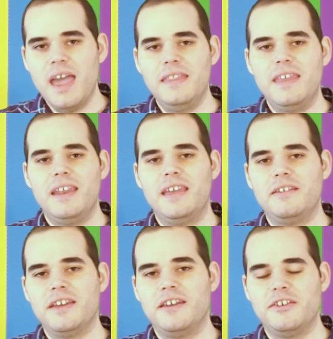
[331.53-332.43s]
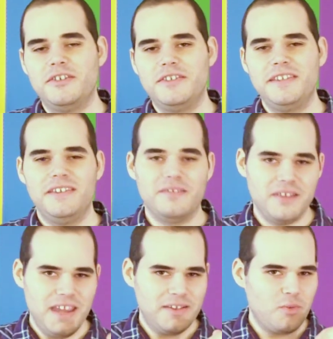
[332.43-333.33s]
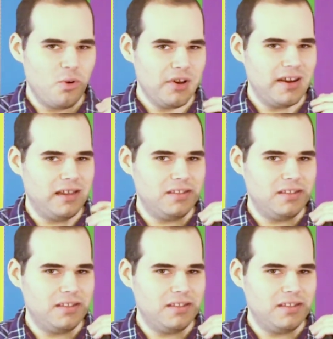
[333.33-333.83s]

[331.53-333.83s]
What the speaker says: and then it'll get a good seal, and you have to work it